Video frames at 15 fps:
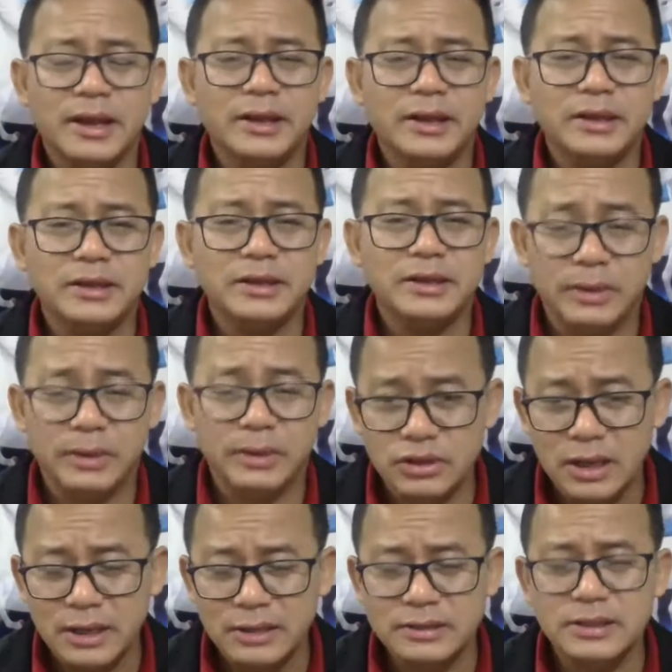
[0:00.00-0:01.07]
is being
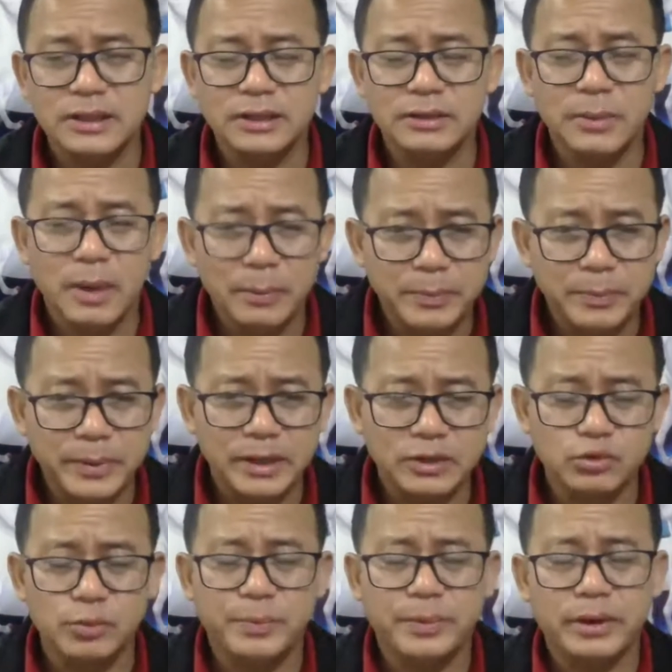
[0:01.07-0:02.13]
done
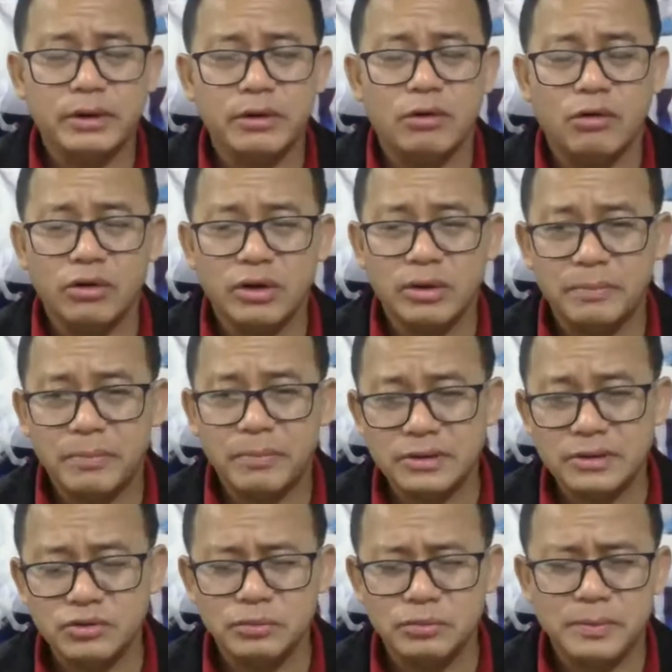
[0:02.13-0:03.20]
peer-to-peer or the
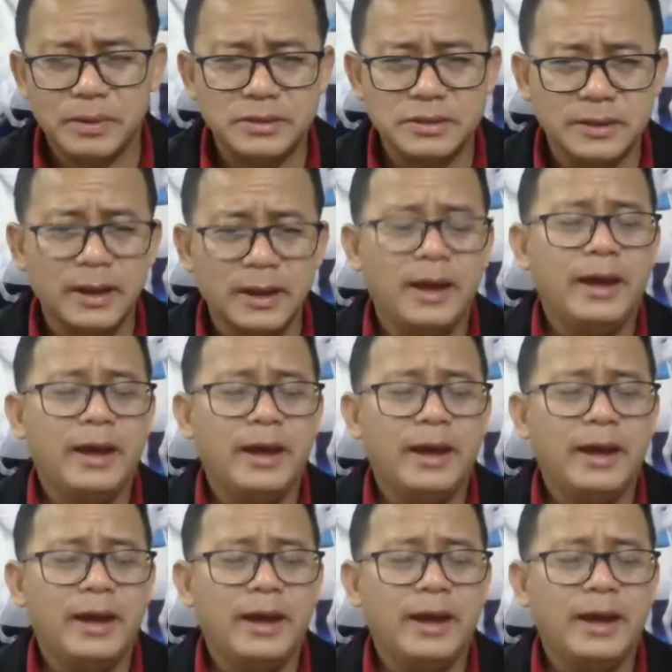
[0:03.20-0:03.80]
person-to-person,